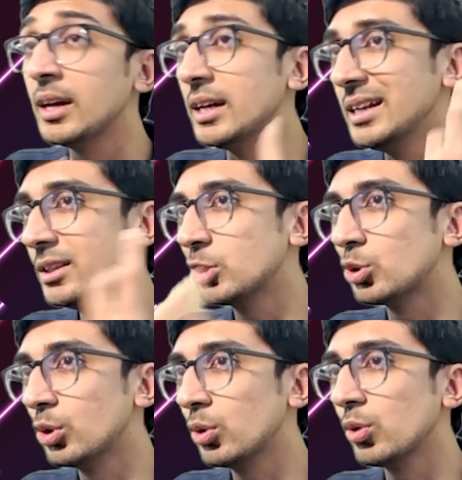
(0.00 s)
In the
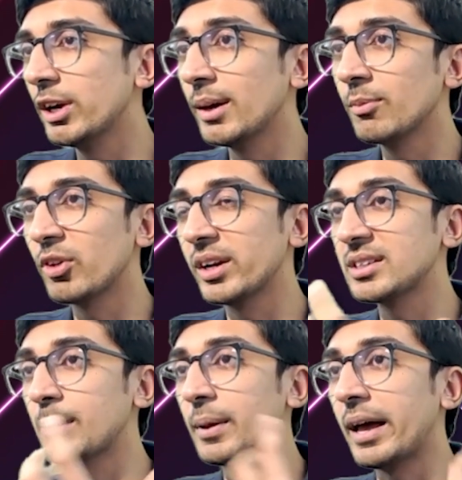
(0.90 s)
Sudoku game, for
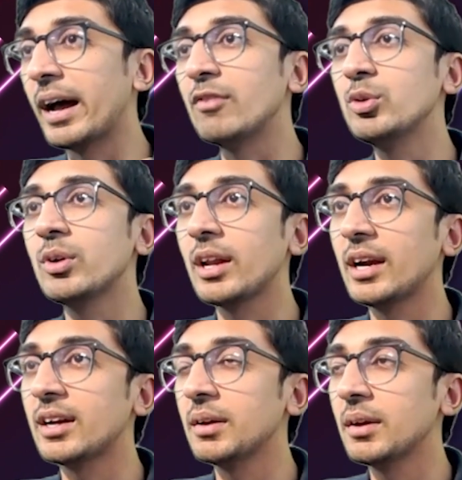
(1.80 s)
example, have you
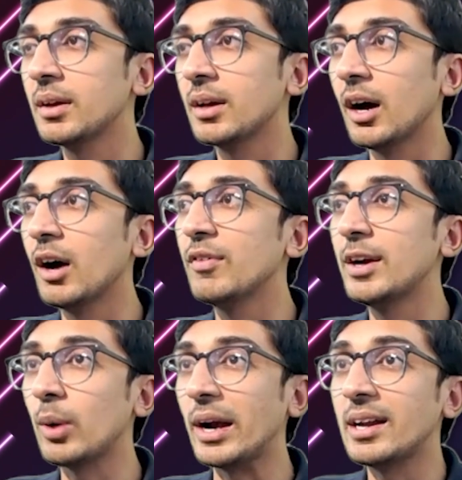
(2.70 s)
created a way
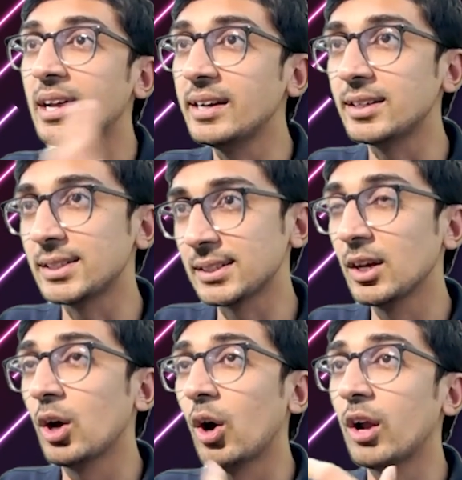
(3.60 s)
to write hints
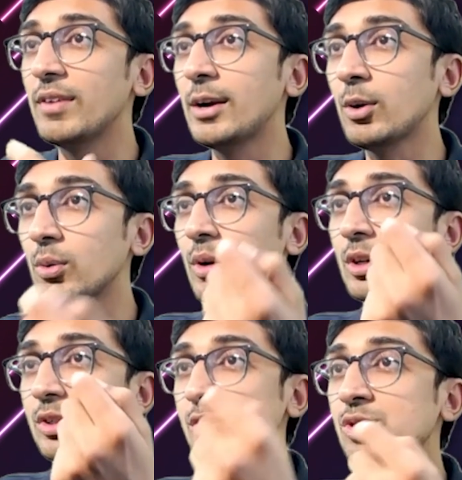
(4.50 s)
or a way to
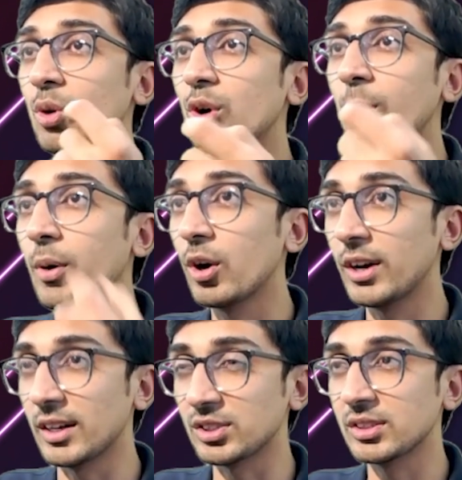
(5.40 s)
store
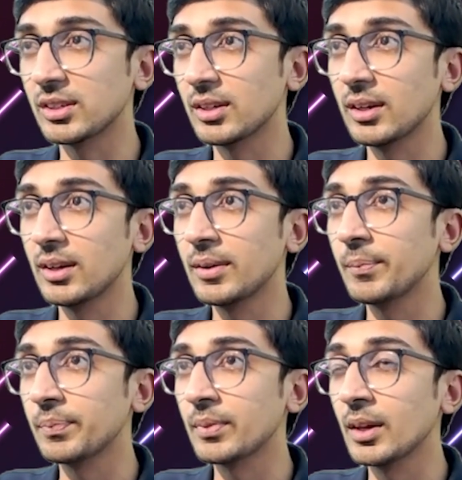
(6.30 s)
progress?
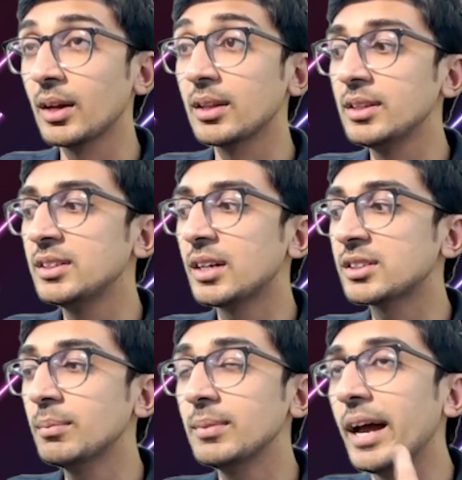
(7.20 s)
These are
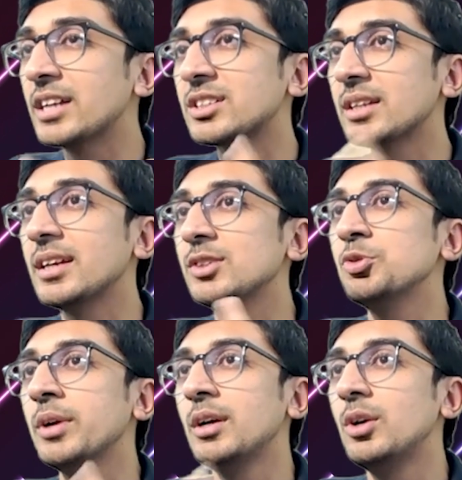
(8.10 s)
some extra things you
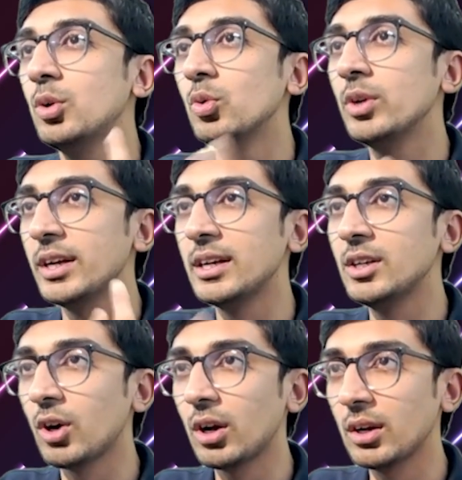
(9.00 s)
can do in
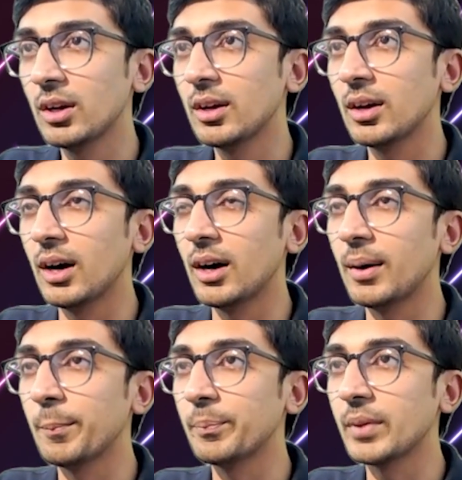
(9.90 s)
your
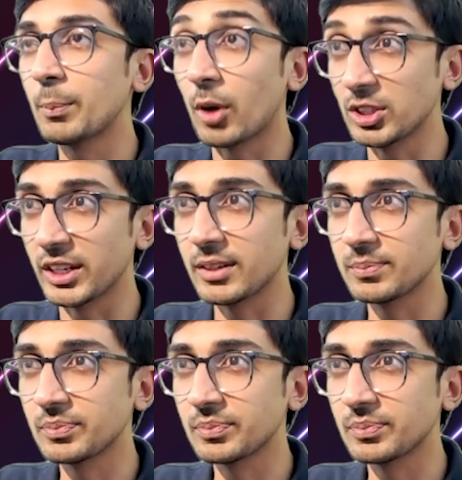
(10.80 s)
a project.